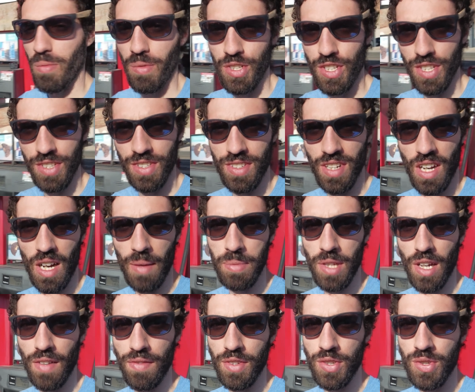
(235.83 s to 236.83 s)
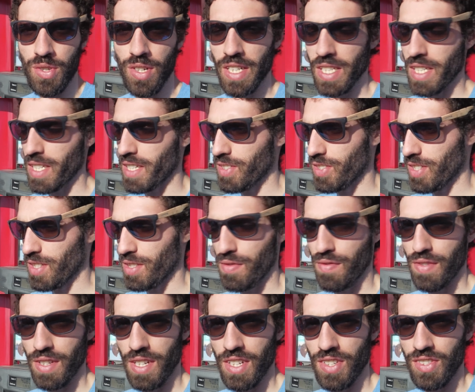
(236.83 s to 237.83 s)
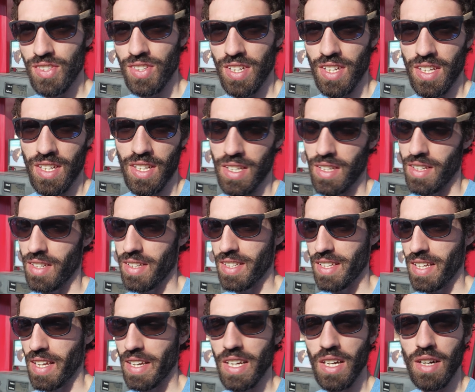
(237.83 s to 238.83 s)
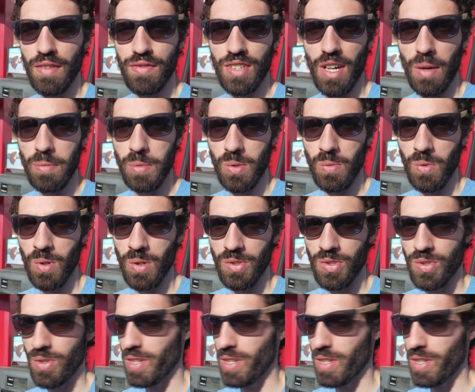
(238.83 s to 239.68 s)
we just topped off the truck, just finished getting off top of the World